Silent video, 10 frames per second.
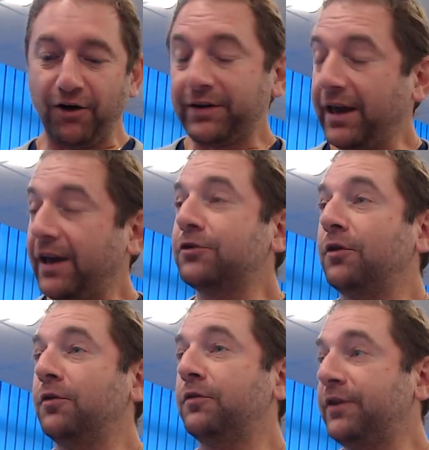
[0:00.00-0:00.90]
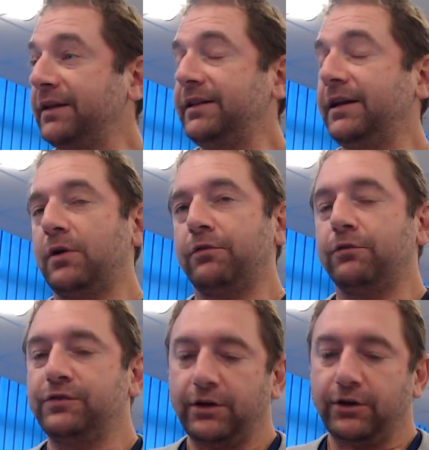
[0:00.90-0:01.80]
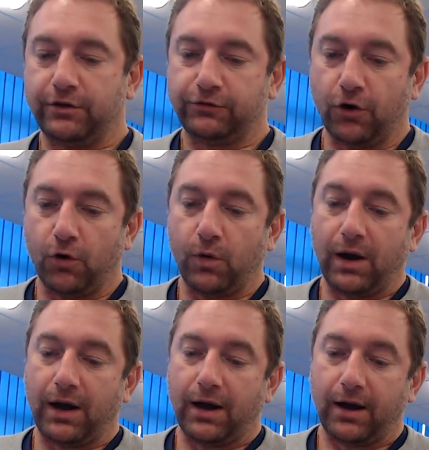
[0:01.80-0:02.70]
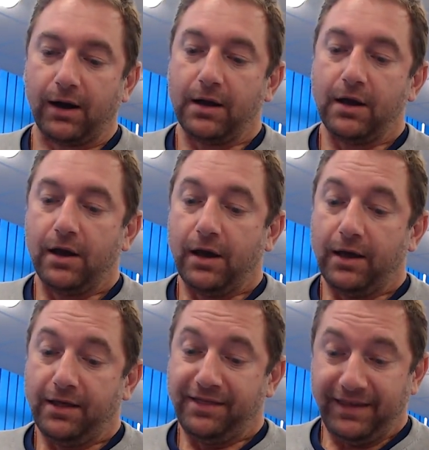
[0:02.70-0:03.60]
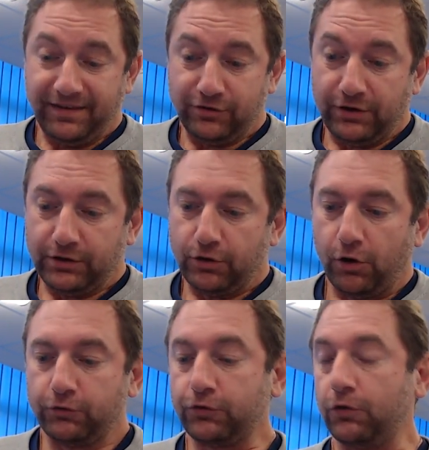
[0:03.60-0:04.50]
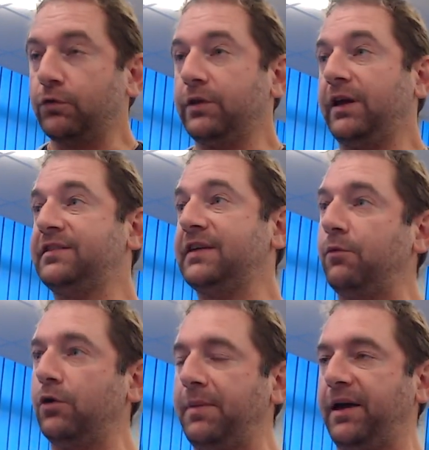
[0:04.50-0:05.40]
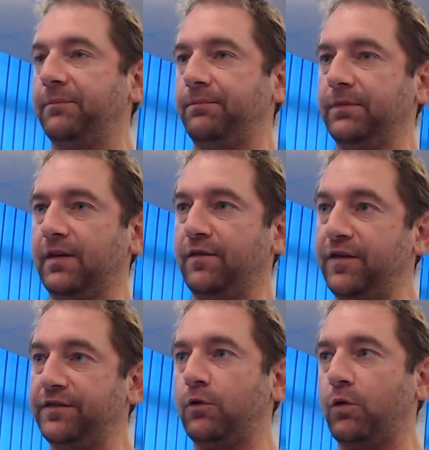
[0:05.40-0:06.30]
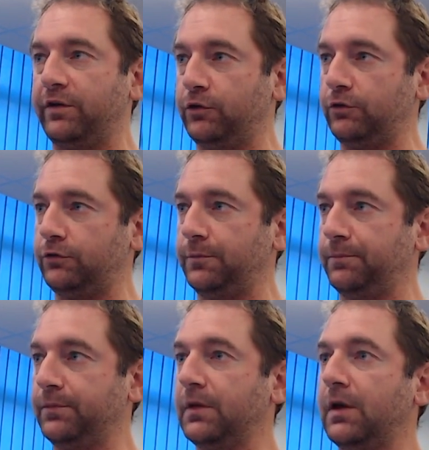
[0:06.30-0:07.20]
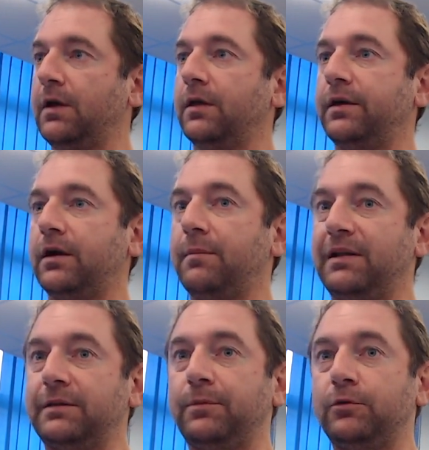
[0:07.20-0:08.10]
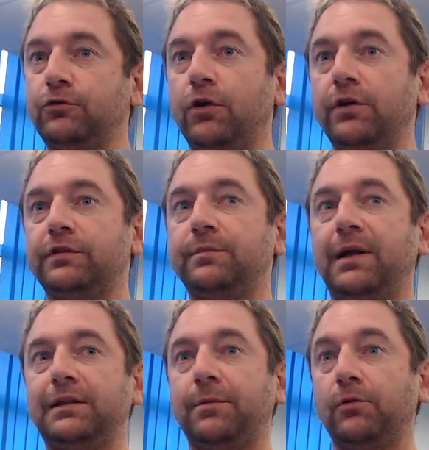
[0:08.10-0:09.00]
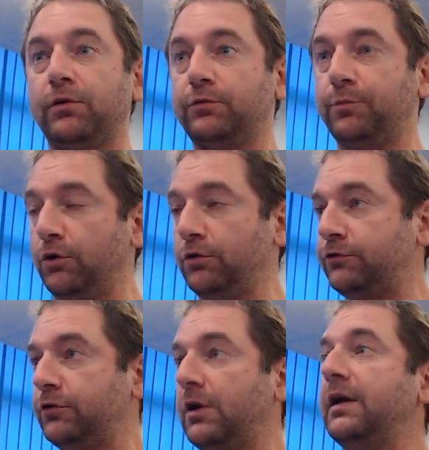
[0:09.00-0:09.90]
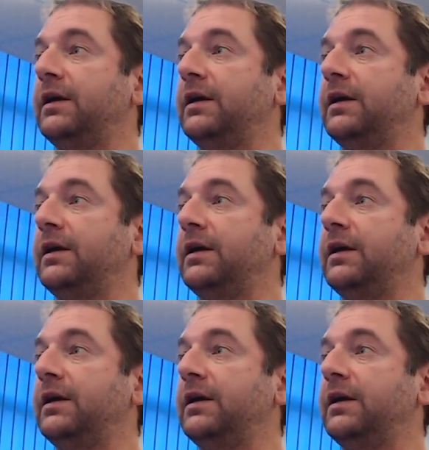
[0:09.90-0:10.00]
Okay, so Friday, 12th of January. So things you need to know. So the exam will be 50 questions. There are multiple choice, multiple response.